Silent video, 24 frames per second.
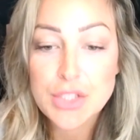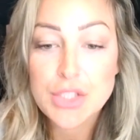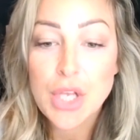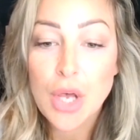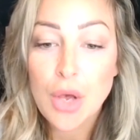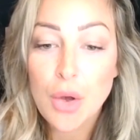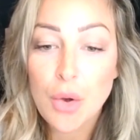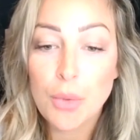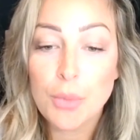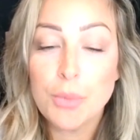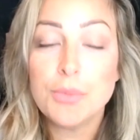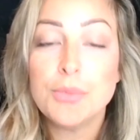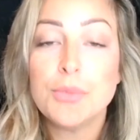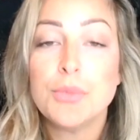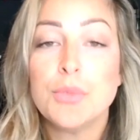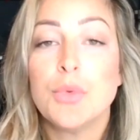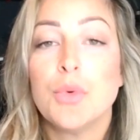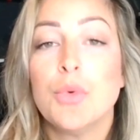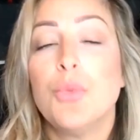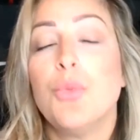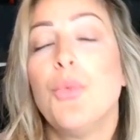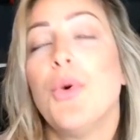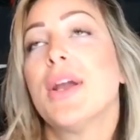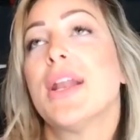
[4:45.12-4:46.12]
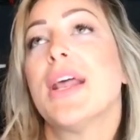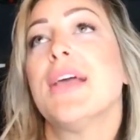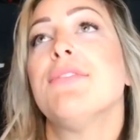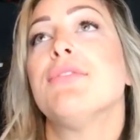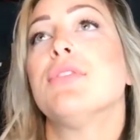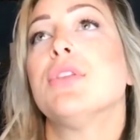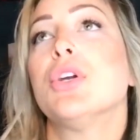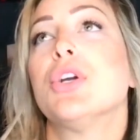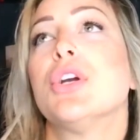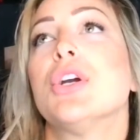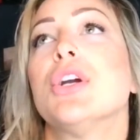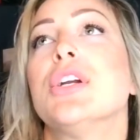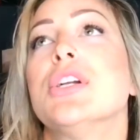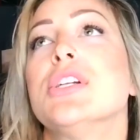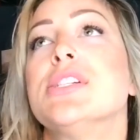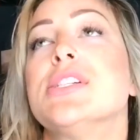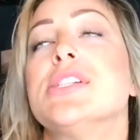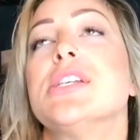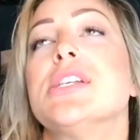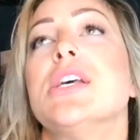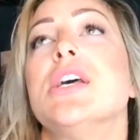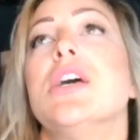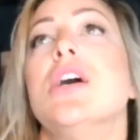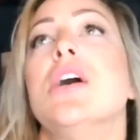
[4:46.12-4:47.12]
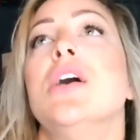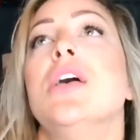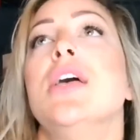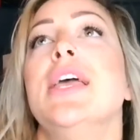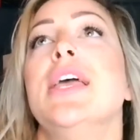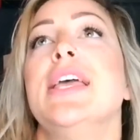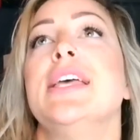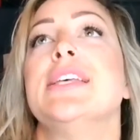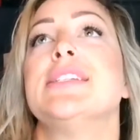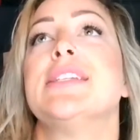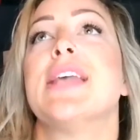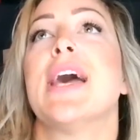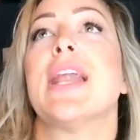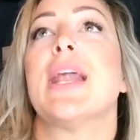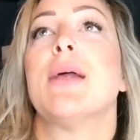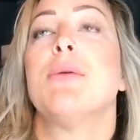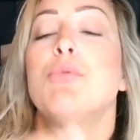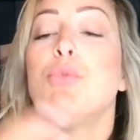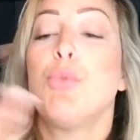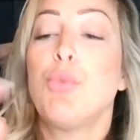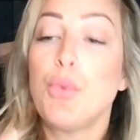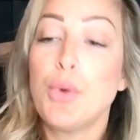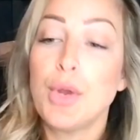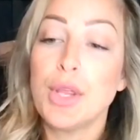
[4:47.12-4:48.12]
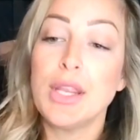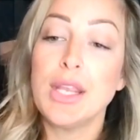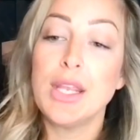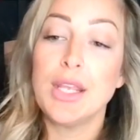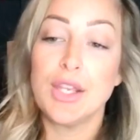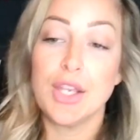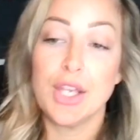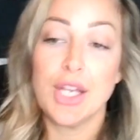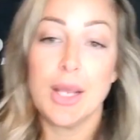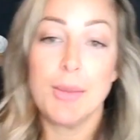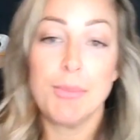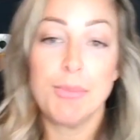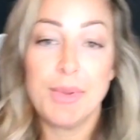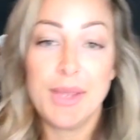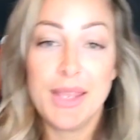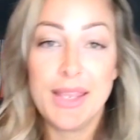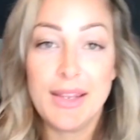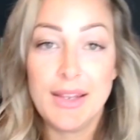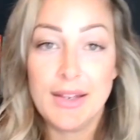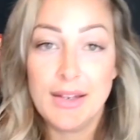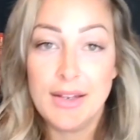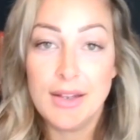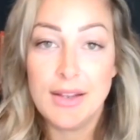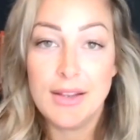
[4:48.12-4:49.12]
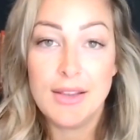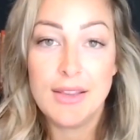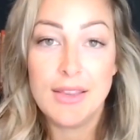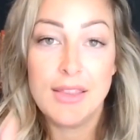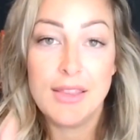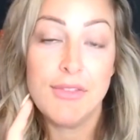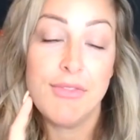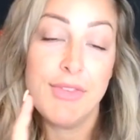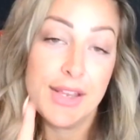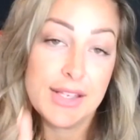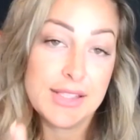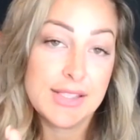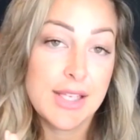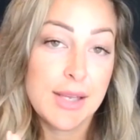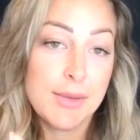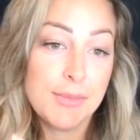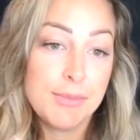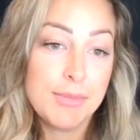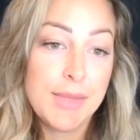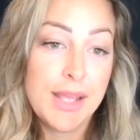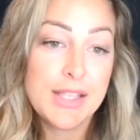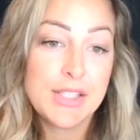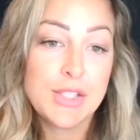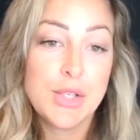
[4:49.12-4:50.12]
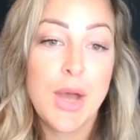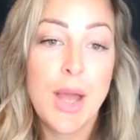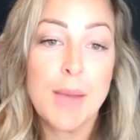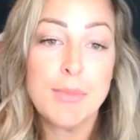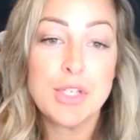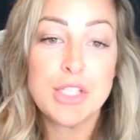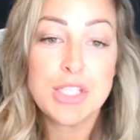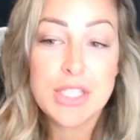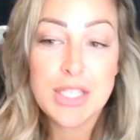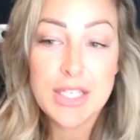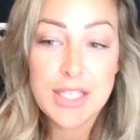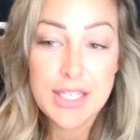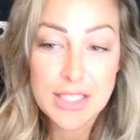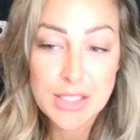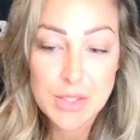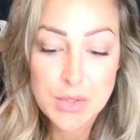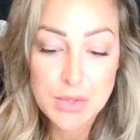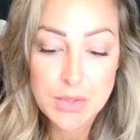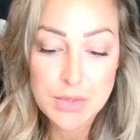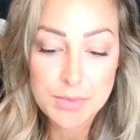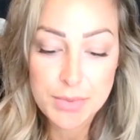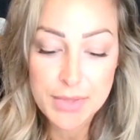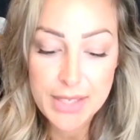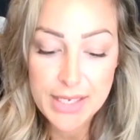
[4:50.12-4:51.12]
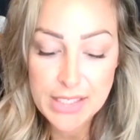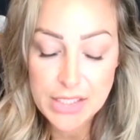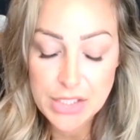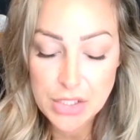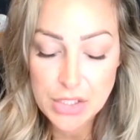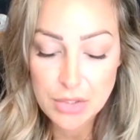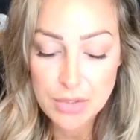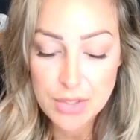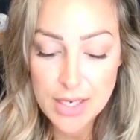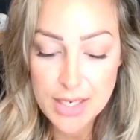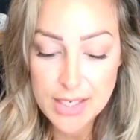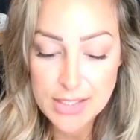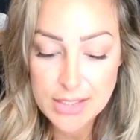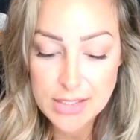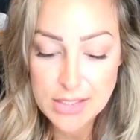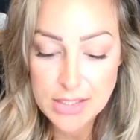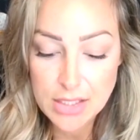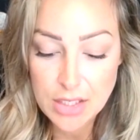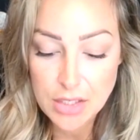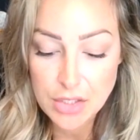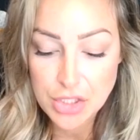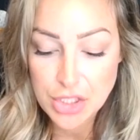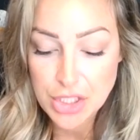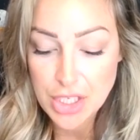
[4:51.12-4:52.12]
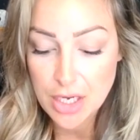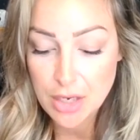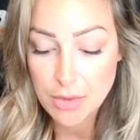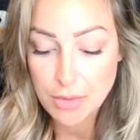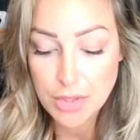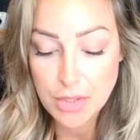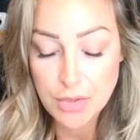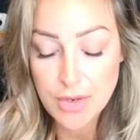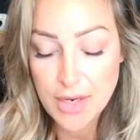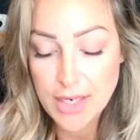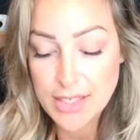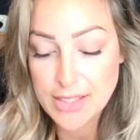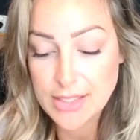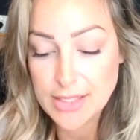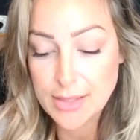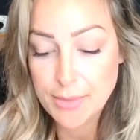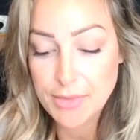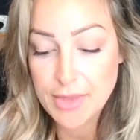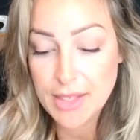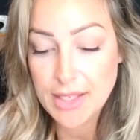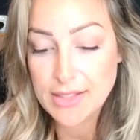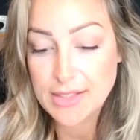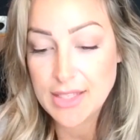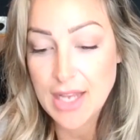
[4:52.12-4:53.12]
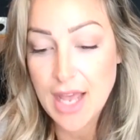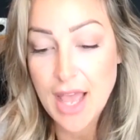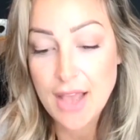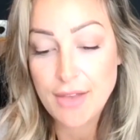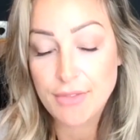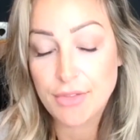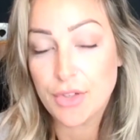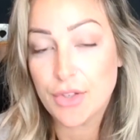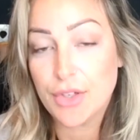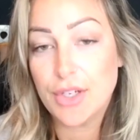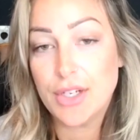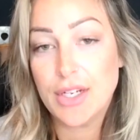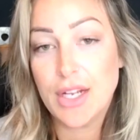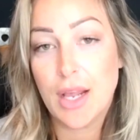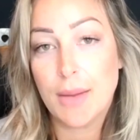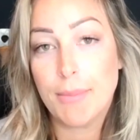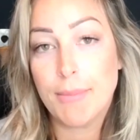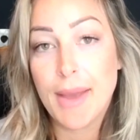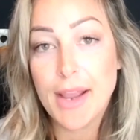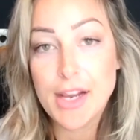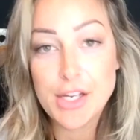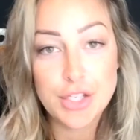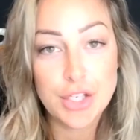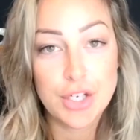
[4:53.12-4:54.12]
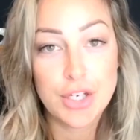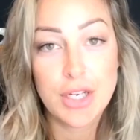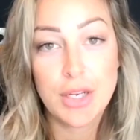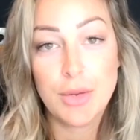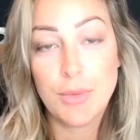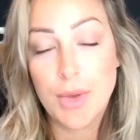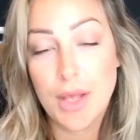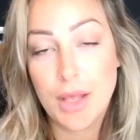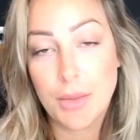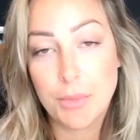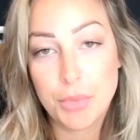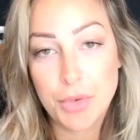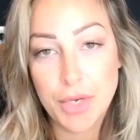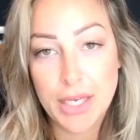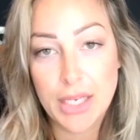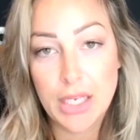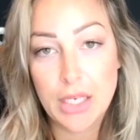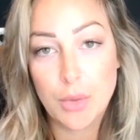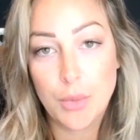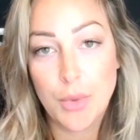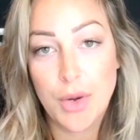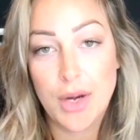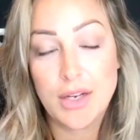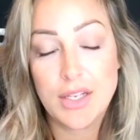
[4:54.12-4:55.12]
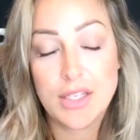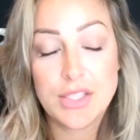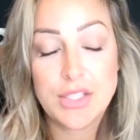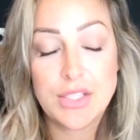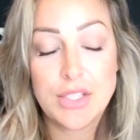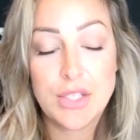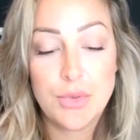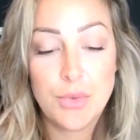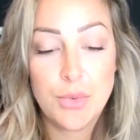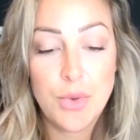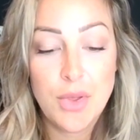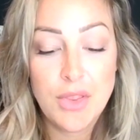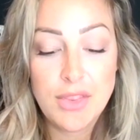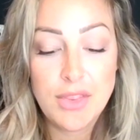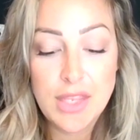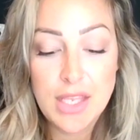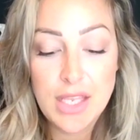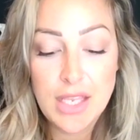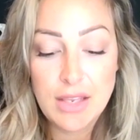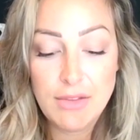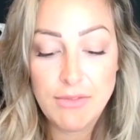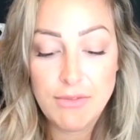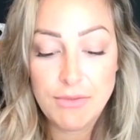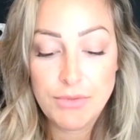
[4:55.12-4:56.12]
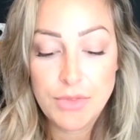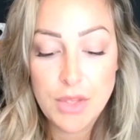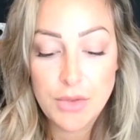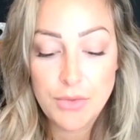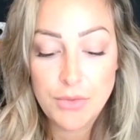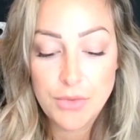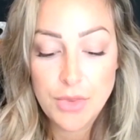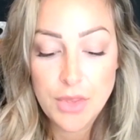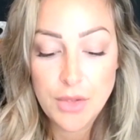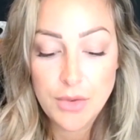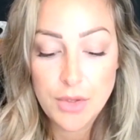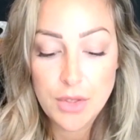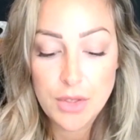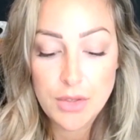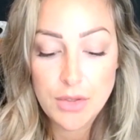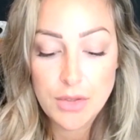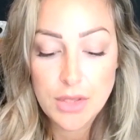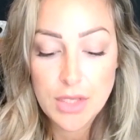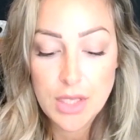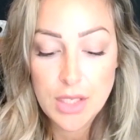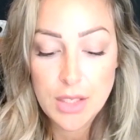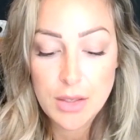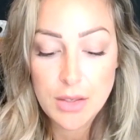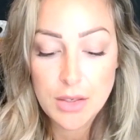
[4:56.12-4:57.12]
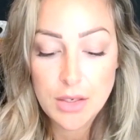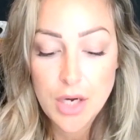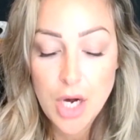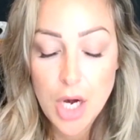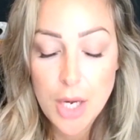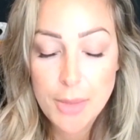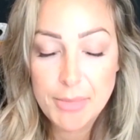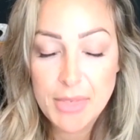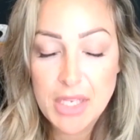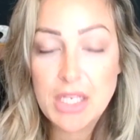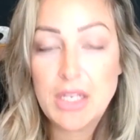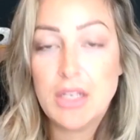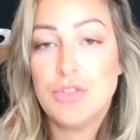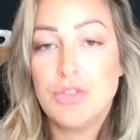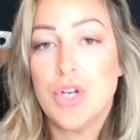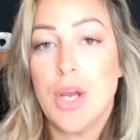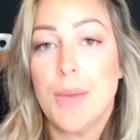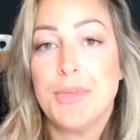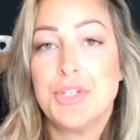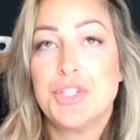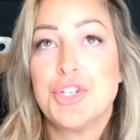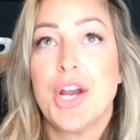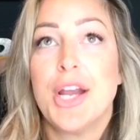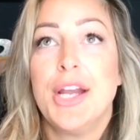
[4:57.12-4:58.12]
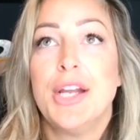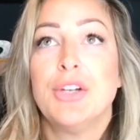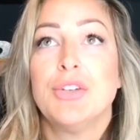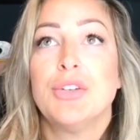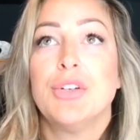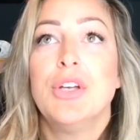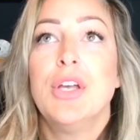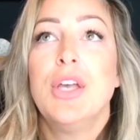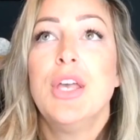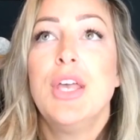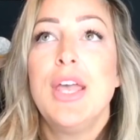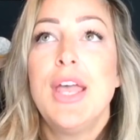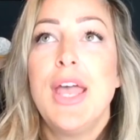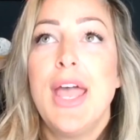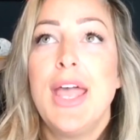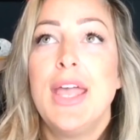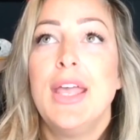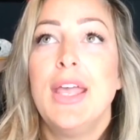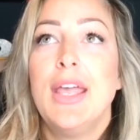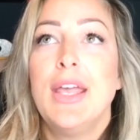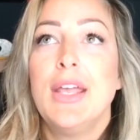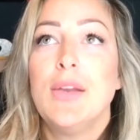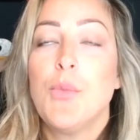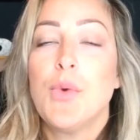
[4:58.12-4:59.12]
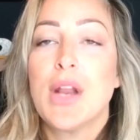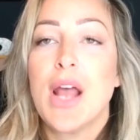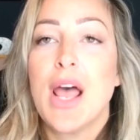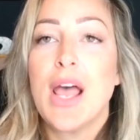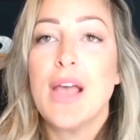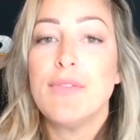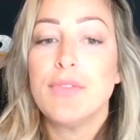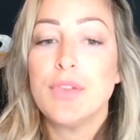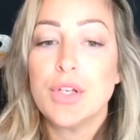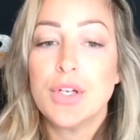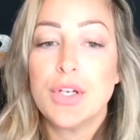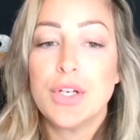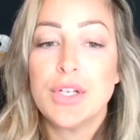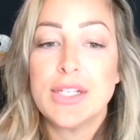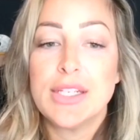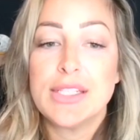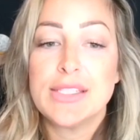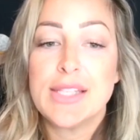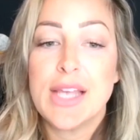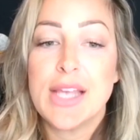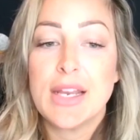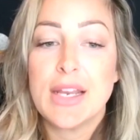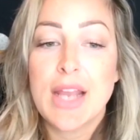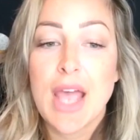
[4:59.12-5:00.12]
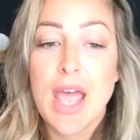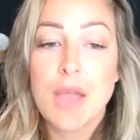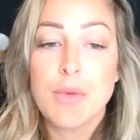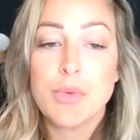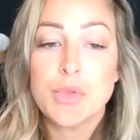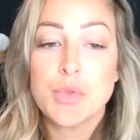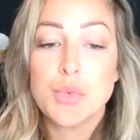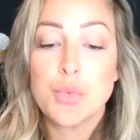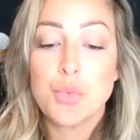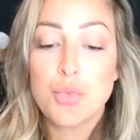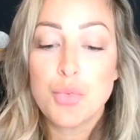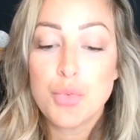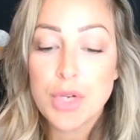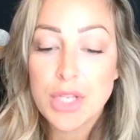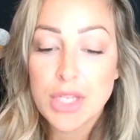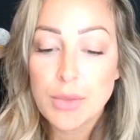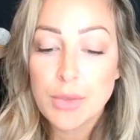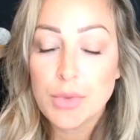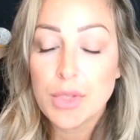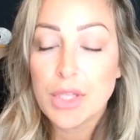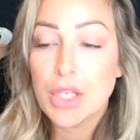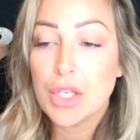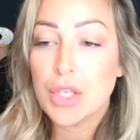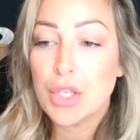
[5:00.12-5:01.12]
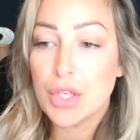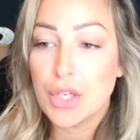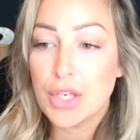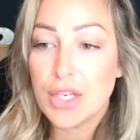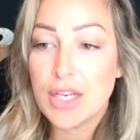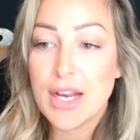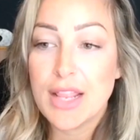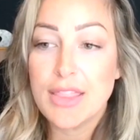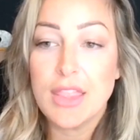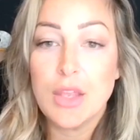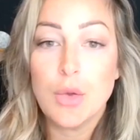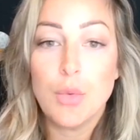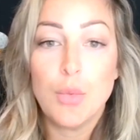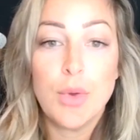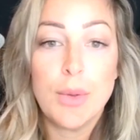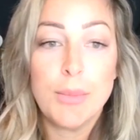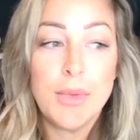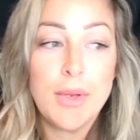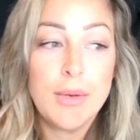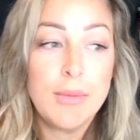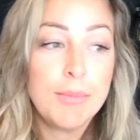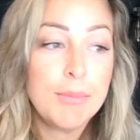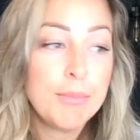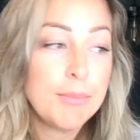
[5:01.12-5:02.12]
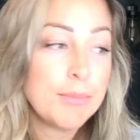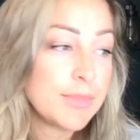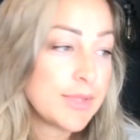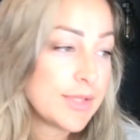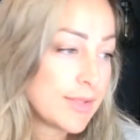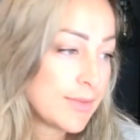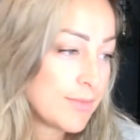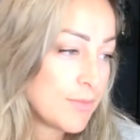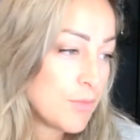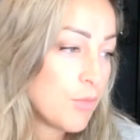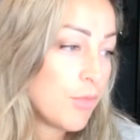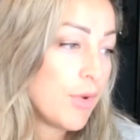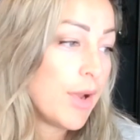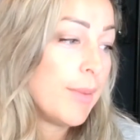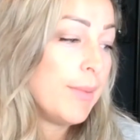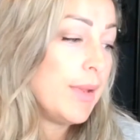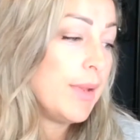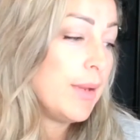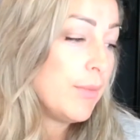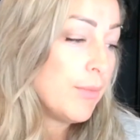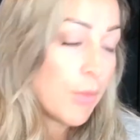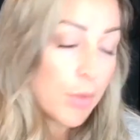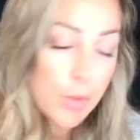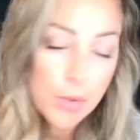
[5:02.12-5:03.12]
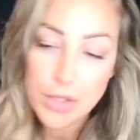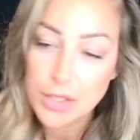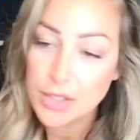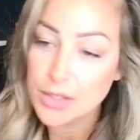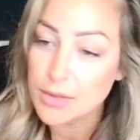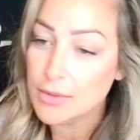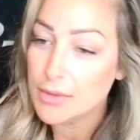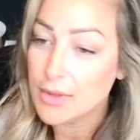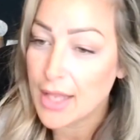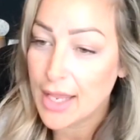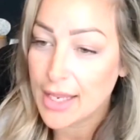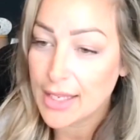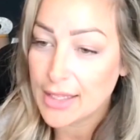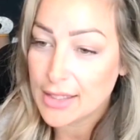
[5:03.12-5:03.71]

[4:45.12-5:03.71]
So what I've learned is that I'm really good at being the victim. And so I'm just going to explain to you guys or share with you guys some things that I've learned on my journey while bringing awareness to the Karpman Drama Triangle. And what I've learned is that I was really, really good. And I think women more